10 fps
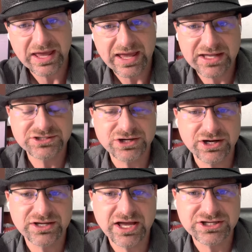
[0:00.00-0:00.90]
it
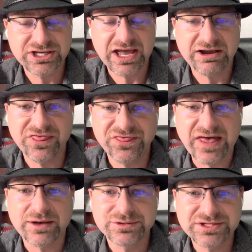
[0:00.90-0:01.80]
started gushing out
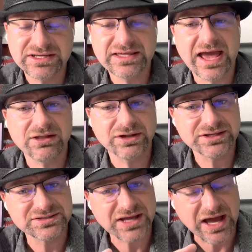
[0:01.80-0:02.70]
1,000
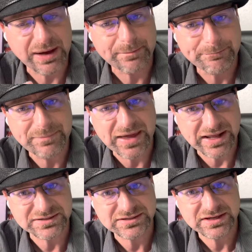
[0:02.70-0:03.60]
gallons a
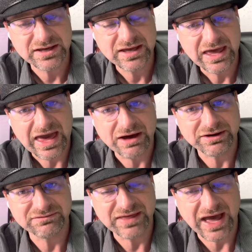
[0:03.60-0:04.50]
minute out
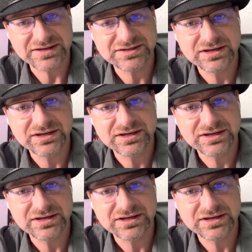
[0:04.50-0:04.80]
of that.